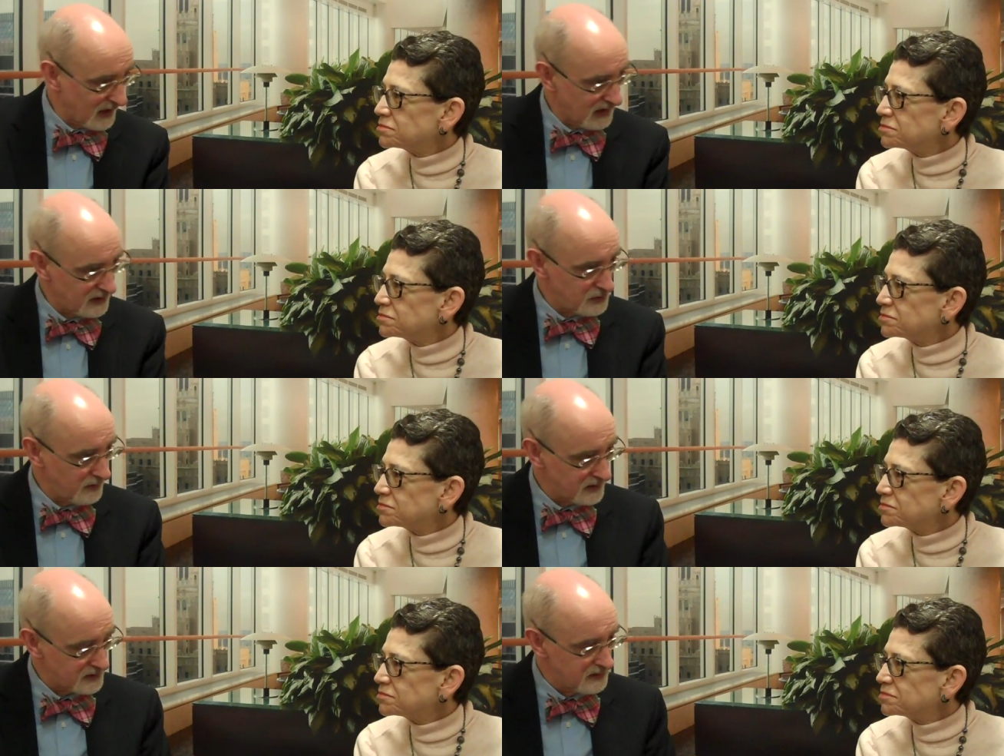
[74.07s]
Speaker 1: diet. Do you
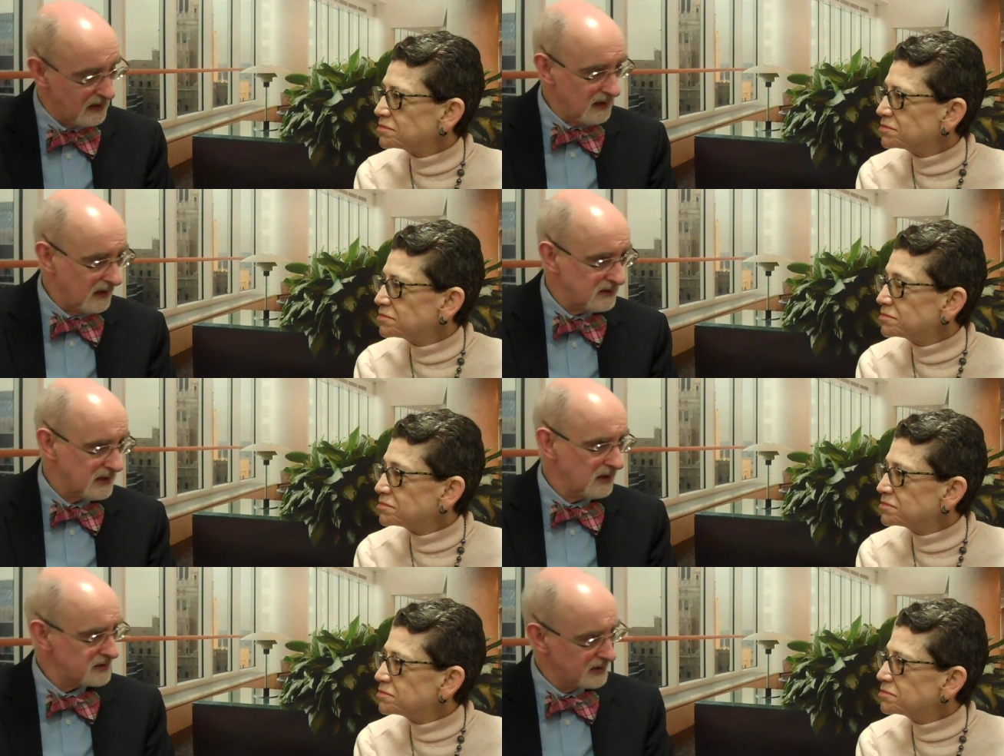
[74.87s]
want to
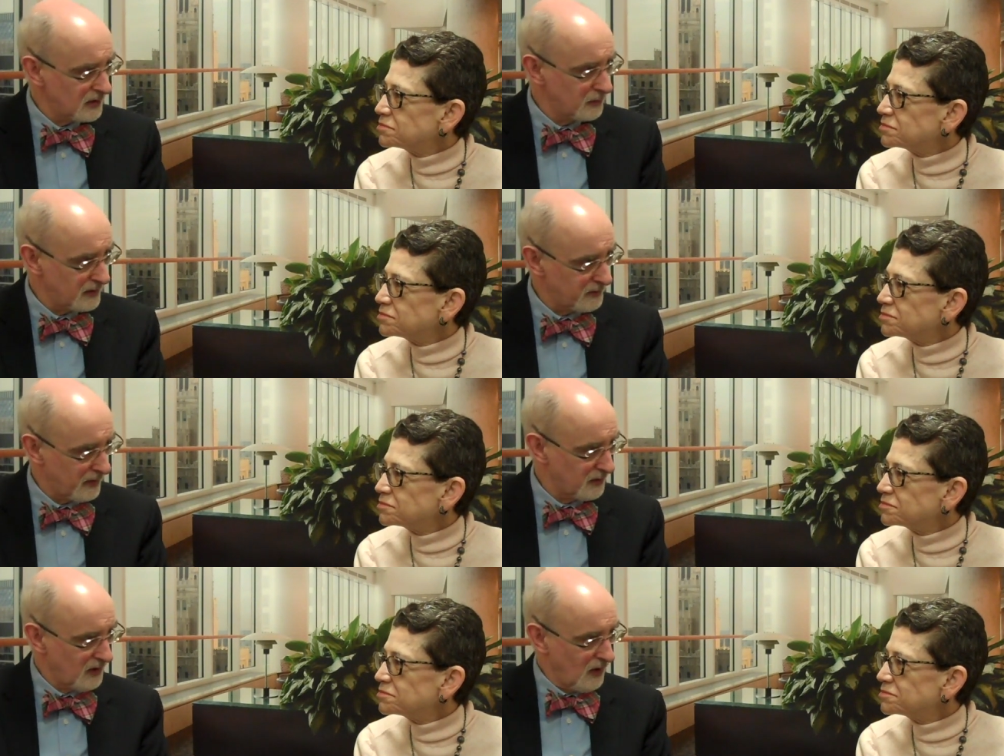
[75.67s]
tell us a little bit
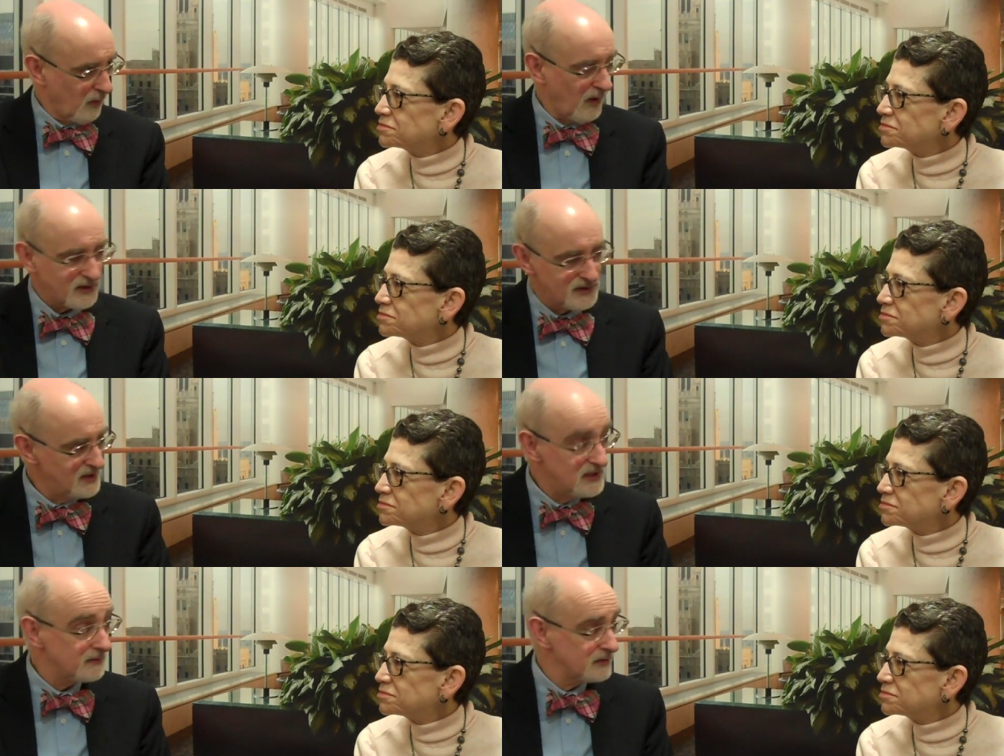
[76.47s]
about what are the
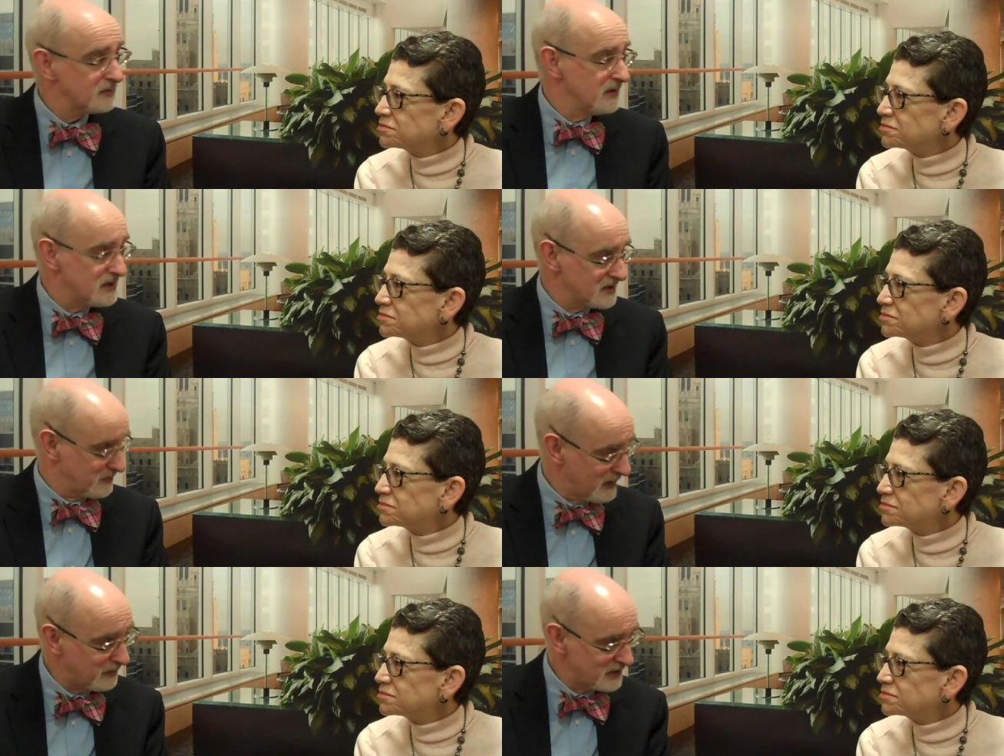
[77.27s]
different reasons
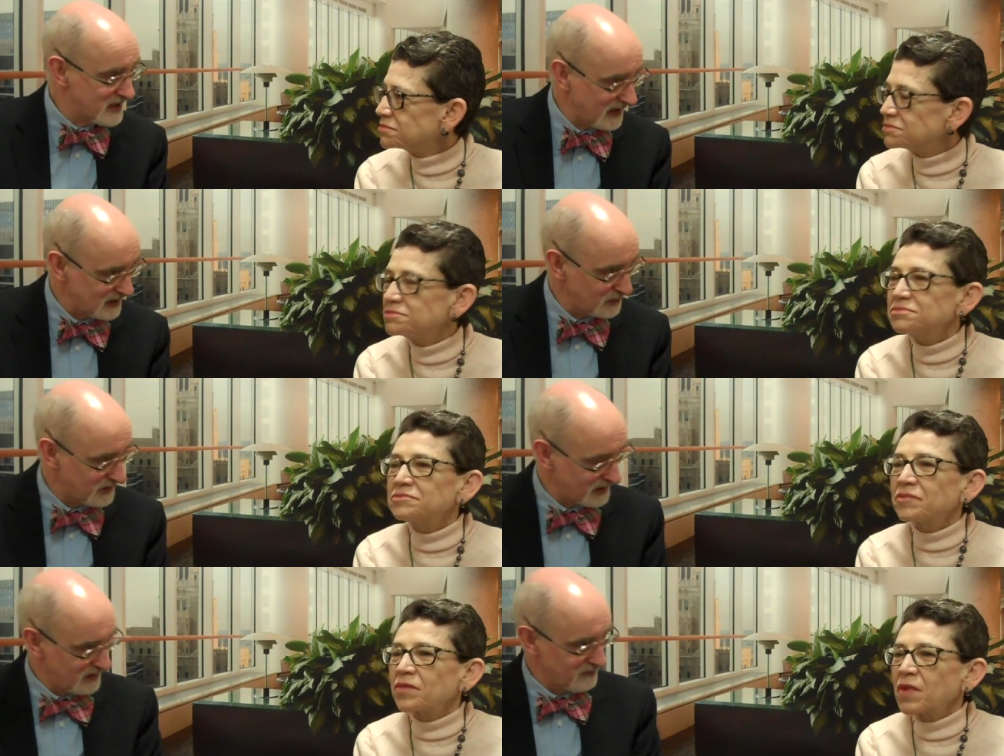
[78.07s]
people tell you
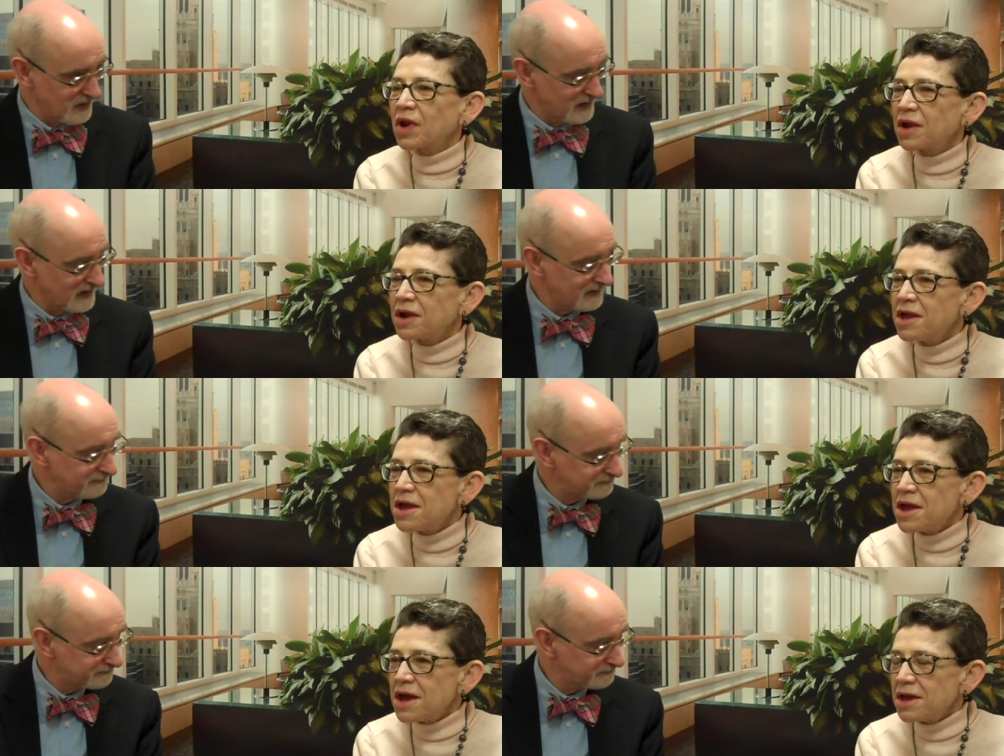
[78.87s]
that they've done that?
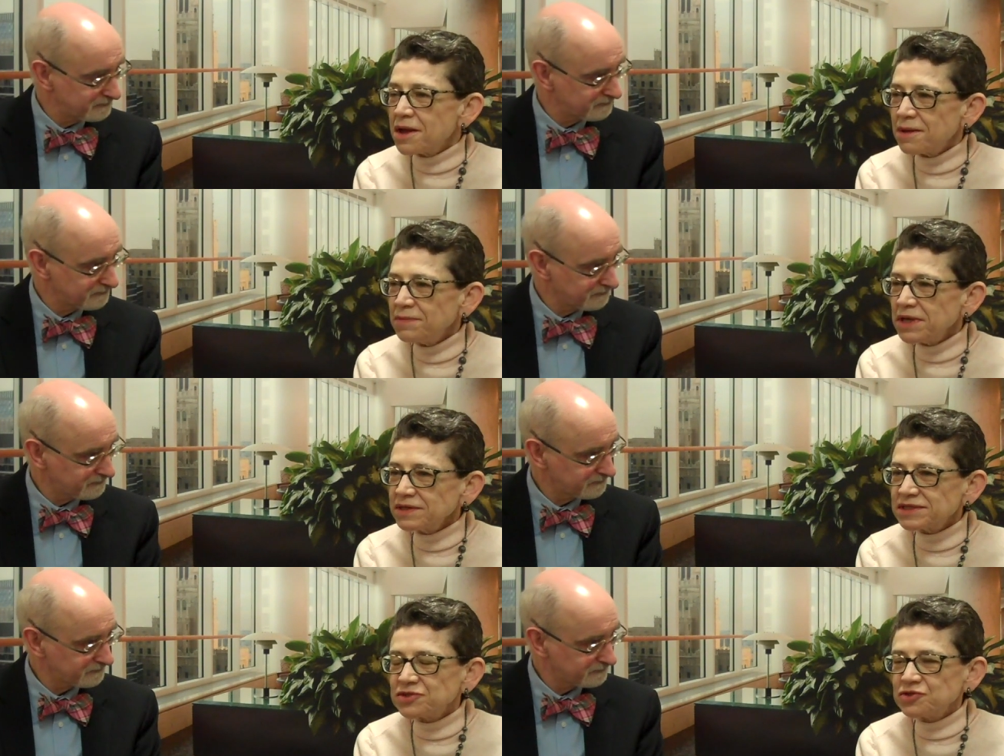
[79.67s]
Speaker 2: Um,
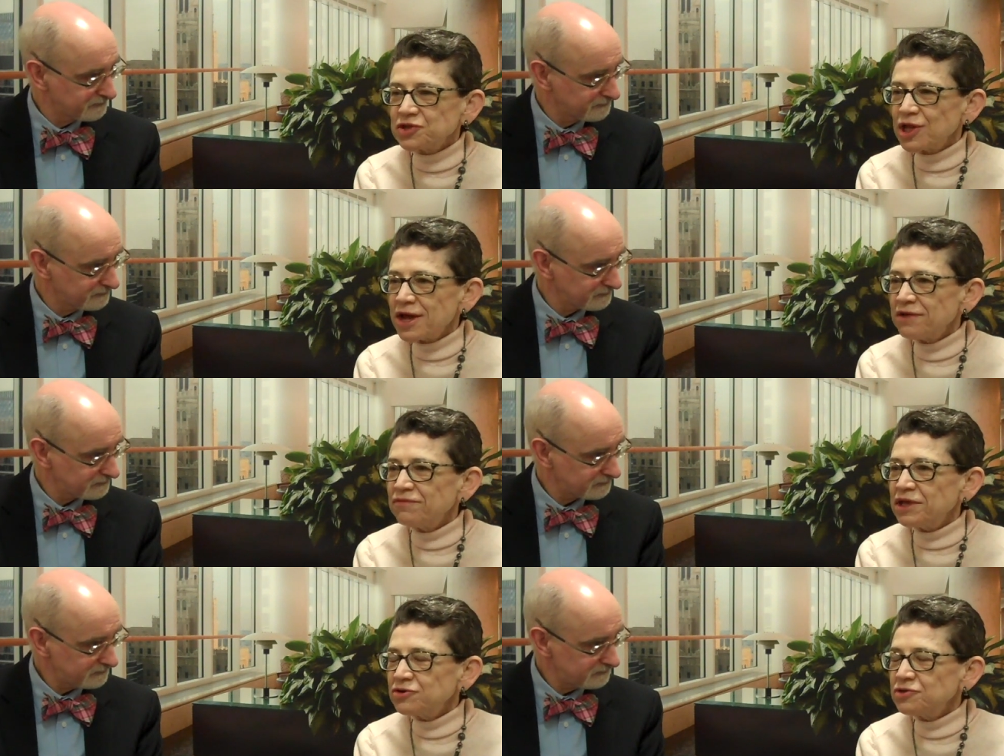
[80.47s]
yes, there's a lot of
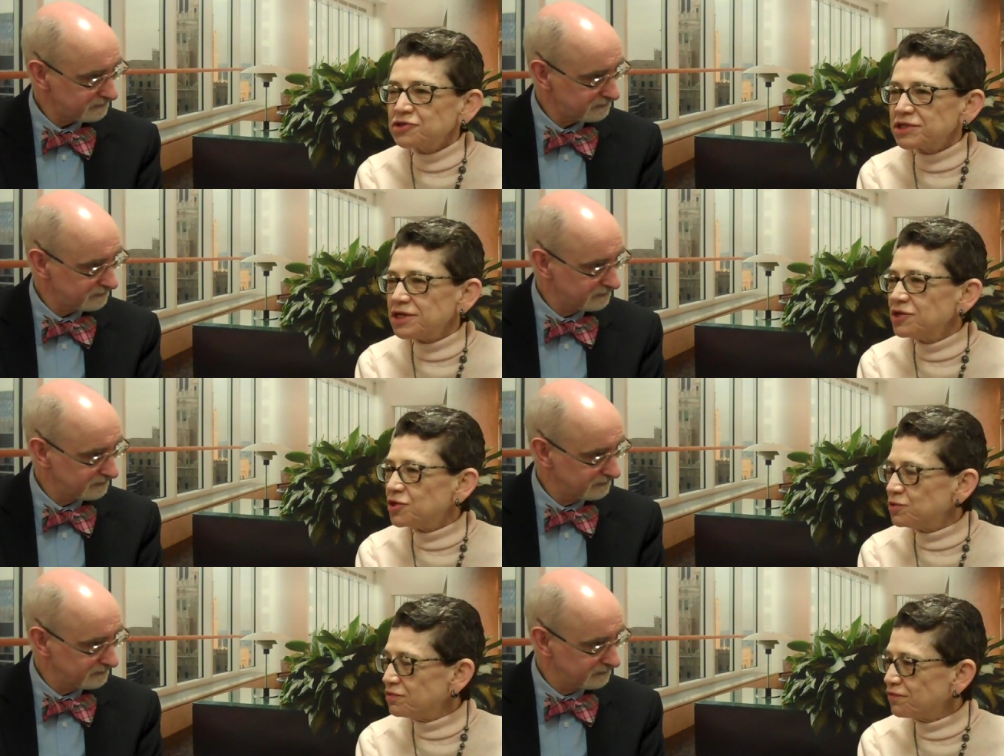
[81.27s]
interest in
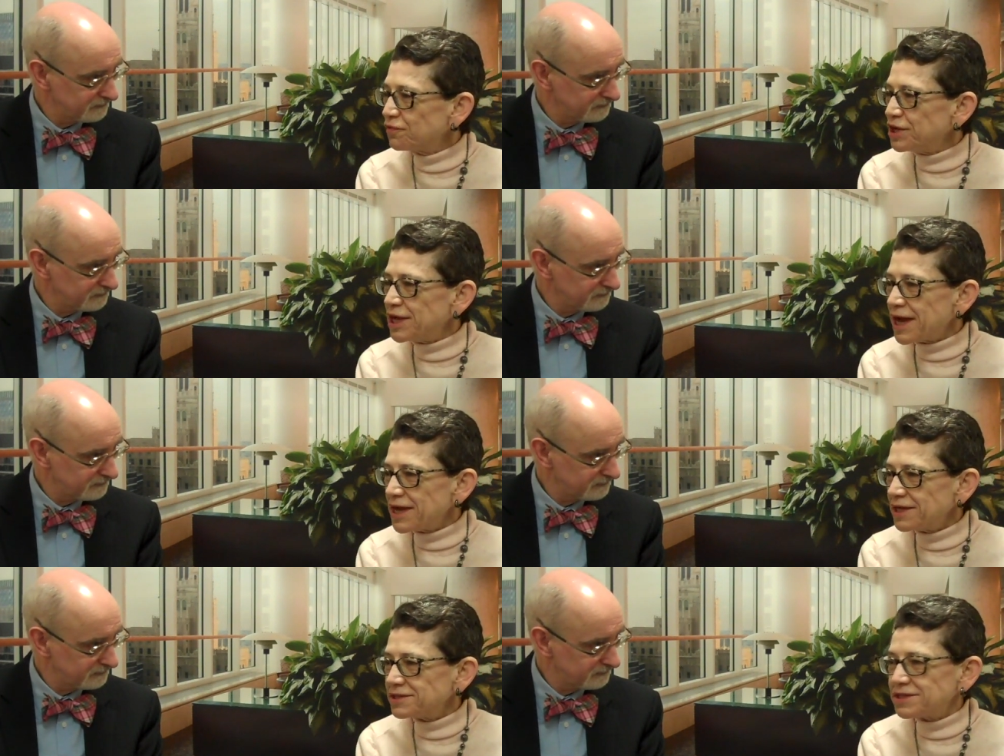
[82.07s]
gluten-free
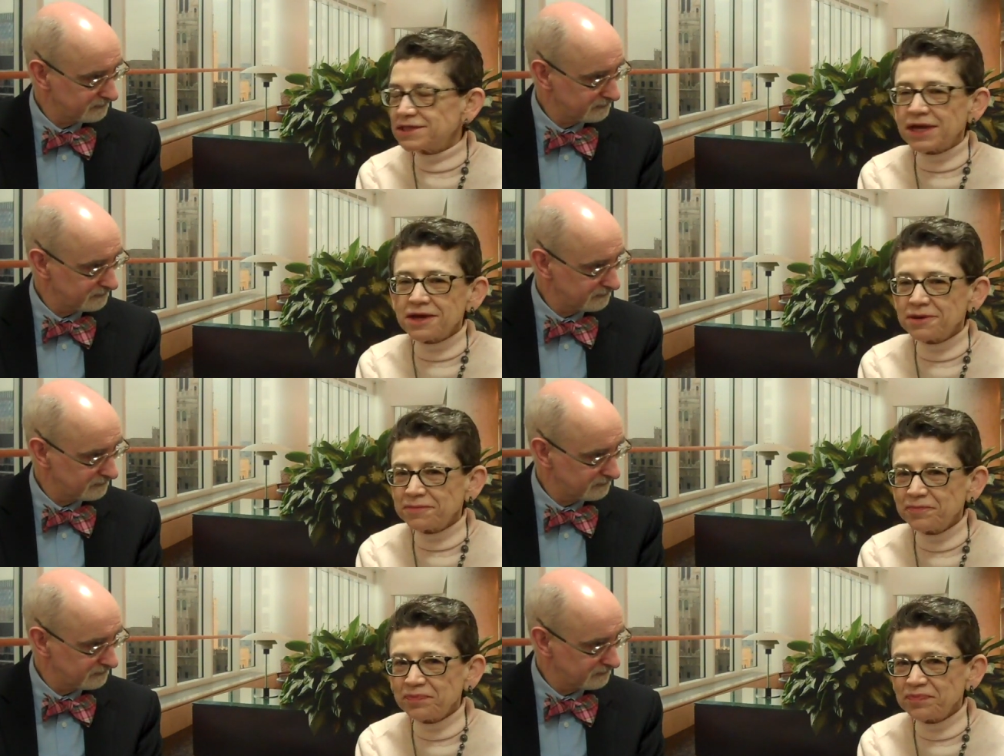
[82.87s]
diets. Um,